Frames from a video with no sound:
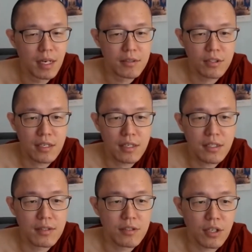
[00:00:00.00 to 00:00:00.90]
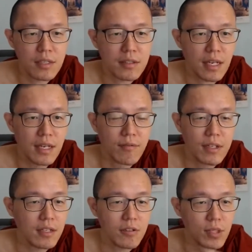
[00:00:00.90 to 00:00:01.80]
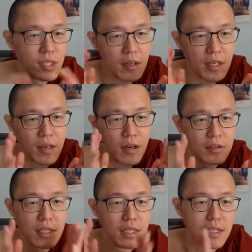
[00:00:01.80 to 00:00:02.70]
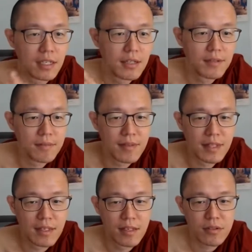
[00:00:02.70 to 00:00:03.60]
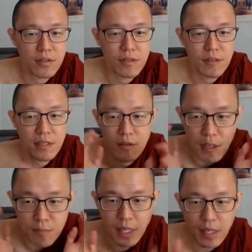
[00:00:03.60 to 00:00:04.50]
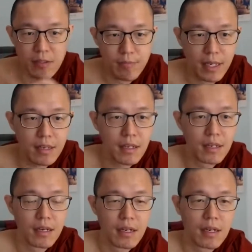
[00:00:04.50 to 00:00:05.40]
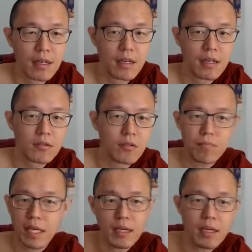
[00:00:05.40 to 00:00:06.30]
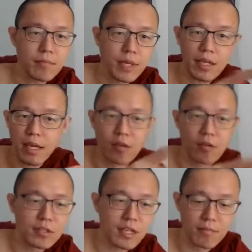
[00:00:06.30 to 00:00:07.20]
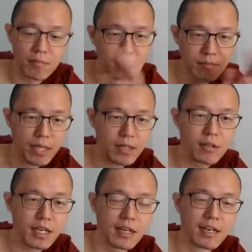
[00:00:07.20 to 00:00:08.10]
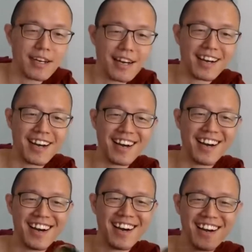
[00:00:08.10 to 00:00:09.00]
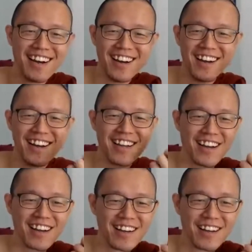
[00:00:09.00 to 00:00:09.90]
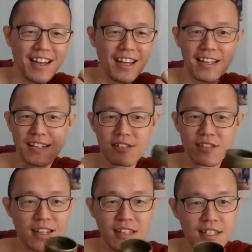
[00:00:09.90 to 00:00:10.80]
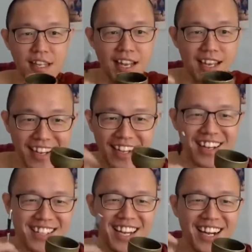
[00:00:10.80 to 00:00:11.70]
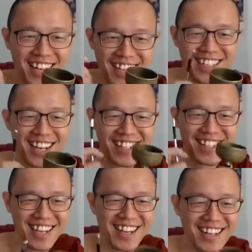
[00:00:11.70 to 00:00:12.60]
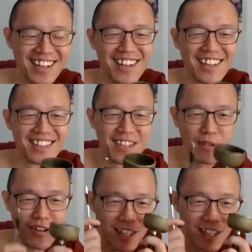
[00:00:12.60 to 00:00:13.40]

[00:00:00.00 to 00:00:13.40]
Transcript: Chinese like everything to be orderly. So even if you want to pay respect, don't pay at your own time, pay together. Yeah, like, it's like, down, down, down, somehow